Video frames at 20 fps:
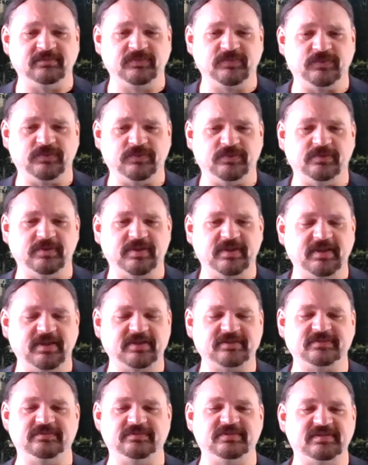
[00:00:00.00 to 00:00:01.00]
or
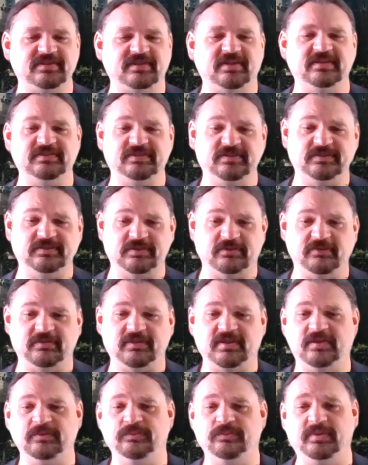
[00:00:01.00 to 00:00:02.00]
exercises are
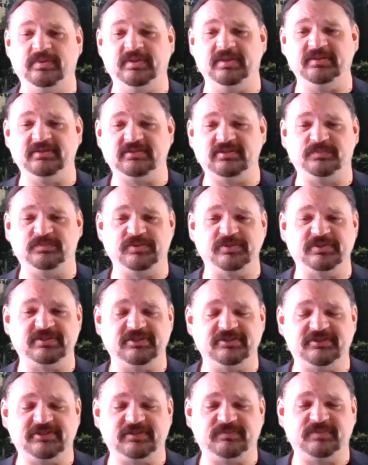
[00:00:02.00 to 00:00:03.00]
they willing to
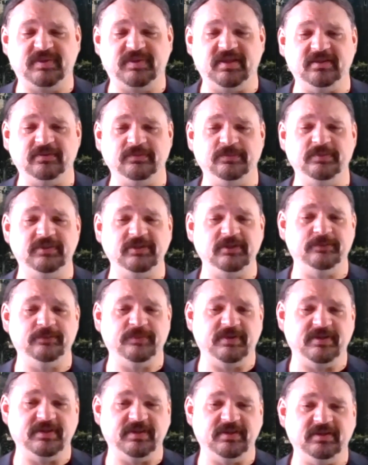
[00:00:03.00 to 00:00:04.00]
participate with you
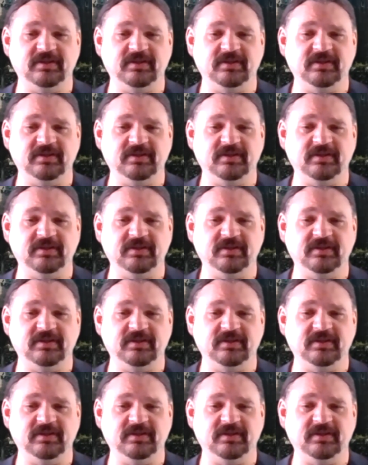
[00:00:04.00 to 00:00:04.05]
on.